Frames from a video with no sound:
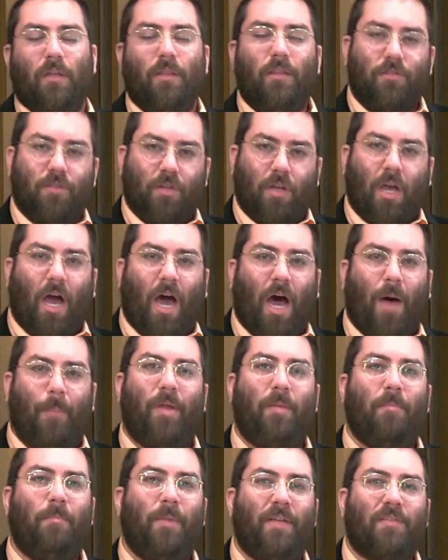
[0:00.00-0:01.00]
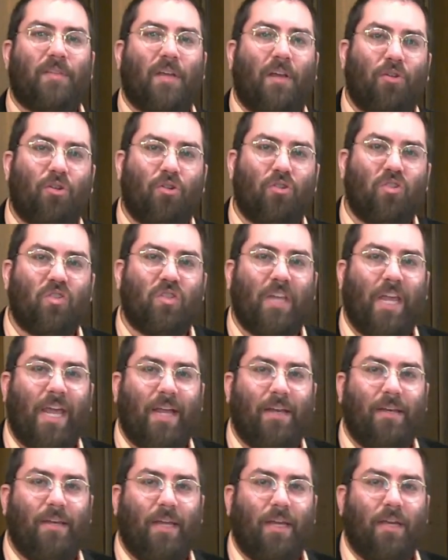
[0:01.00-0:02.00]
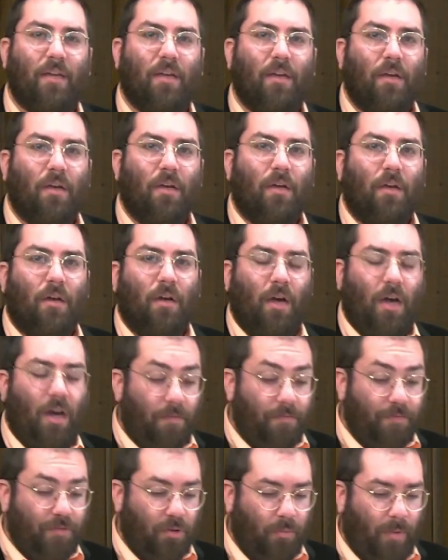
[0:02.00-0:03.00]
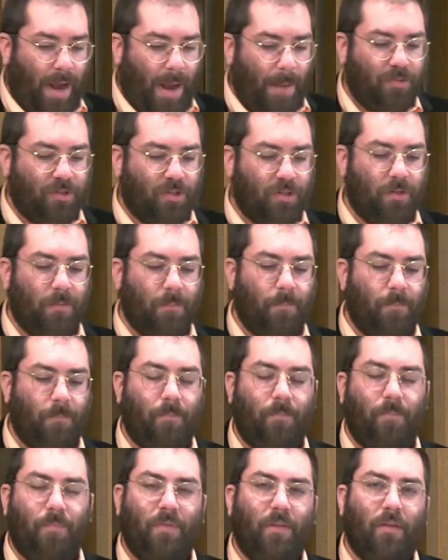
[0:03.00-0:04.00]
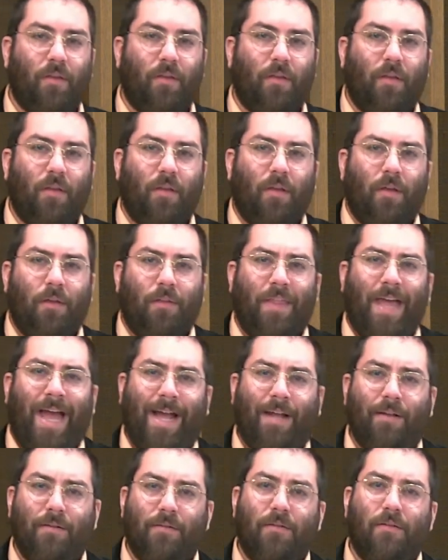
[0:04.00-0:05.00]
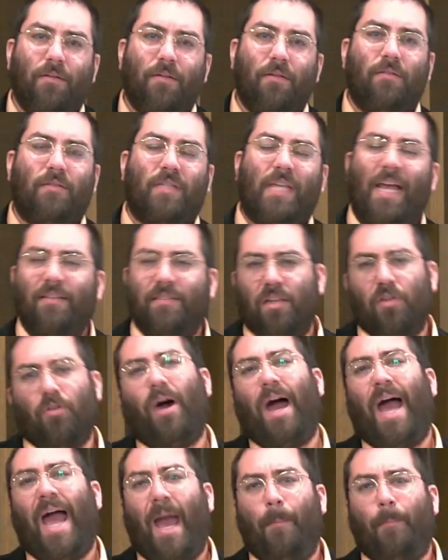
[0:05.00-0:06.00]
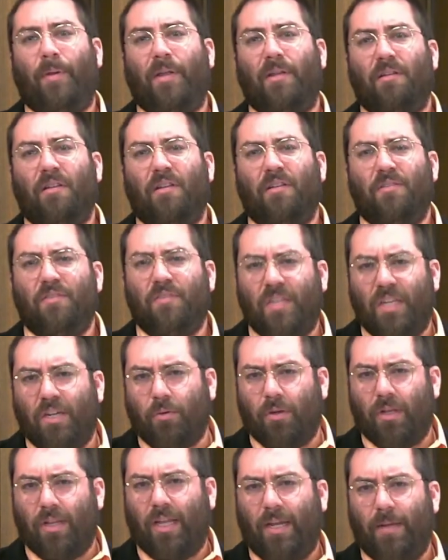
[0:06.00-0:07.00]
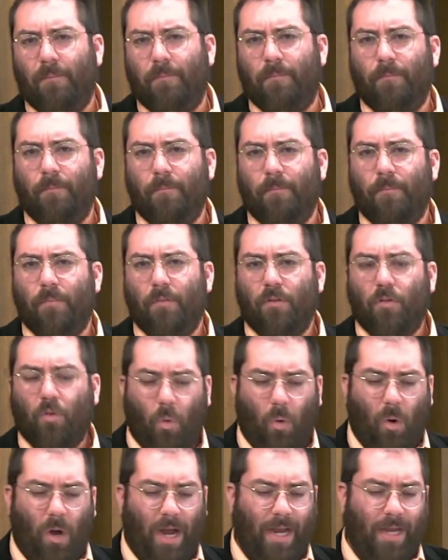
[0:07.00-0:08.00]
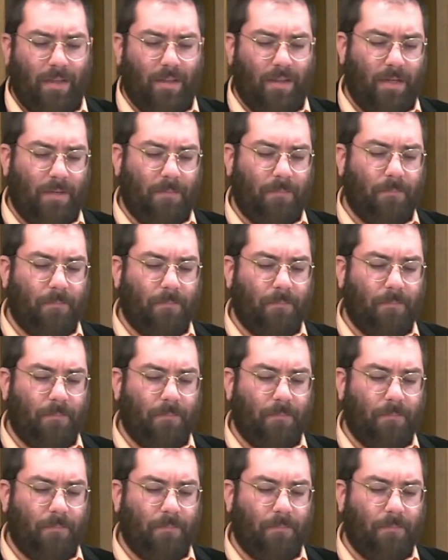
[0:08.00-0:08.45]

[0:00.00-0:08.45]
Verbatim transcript: There's a common misunderstanding of the rapture that says it'll happen secretly, quietly.